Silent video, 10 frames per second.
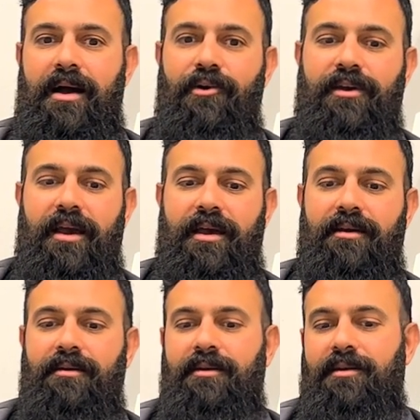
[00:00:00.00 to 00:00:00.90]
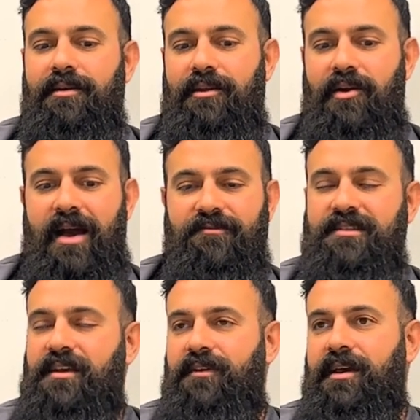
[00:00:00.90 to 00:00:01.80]
okay, you know, I have
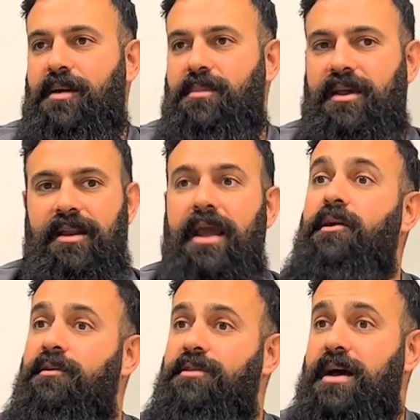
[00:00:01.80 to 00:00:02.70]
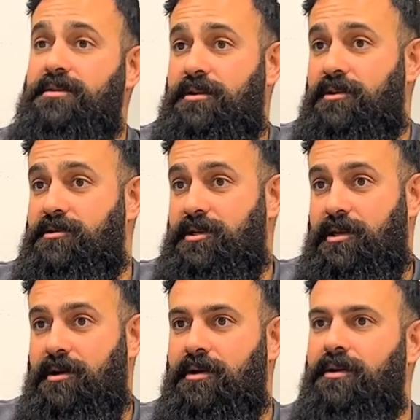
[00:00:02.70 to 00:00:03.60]
Civic, I'm making 800,000 of those a
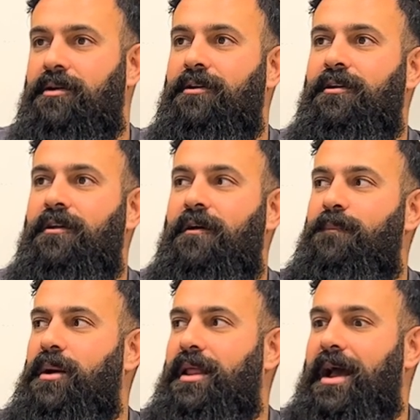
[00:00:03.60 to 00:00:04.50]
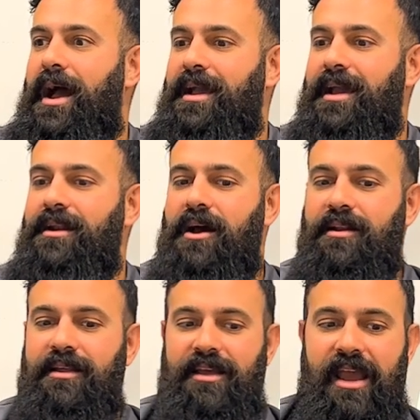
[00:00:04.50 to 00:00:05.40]
year. But I
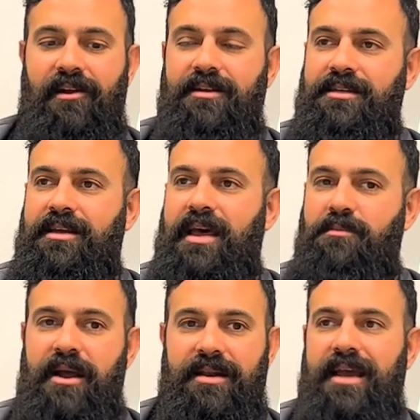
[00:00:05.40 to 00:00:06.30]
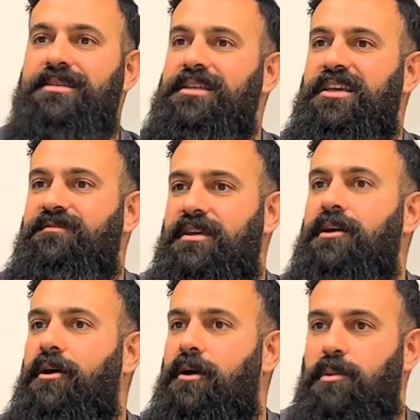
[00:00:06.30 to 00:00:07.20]
cannot guarantee that my next EV
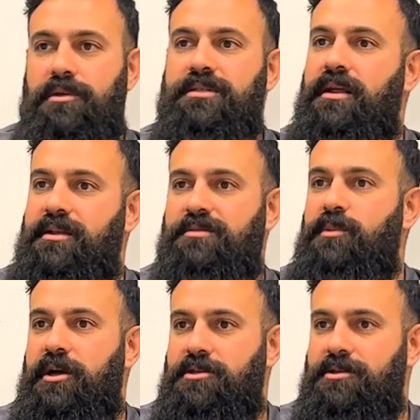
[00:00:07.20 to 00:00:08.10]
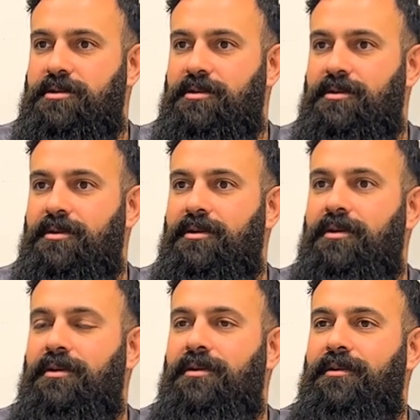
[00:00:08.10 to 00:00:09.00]
car will sell as much. Yeah.
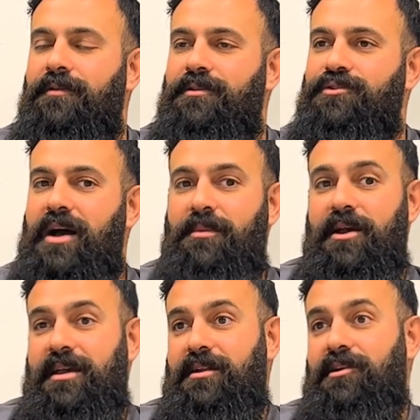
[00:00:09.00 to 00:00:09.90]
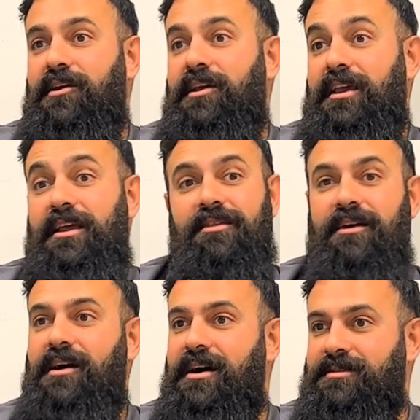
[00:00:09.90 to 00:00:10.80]
So am I either going to eat the
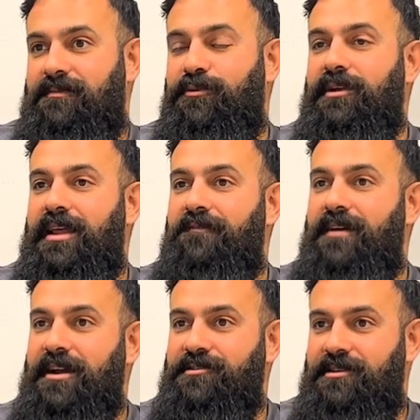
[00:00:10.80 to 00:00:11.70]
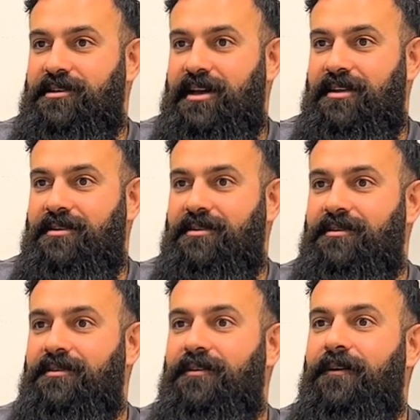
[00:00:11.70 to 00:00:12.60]
cost of putting that factory
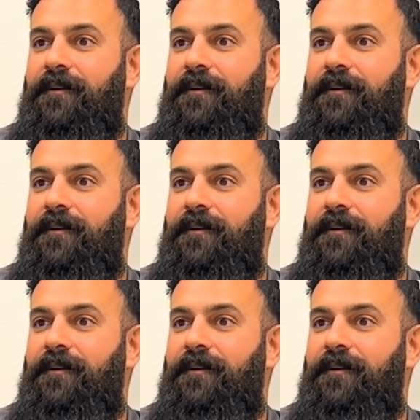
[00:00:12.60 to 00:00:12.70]
together,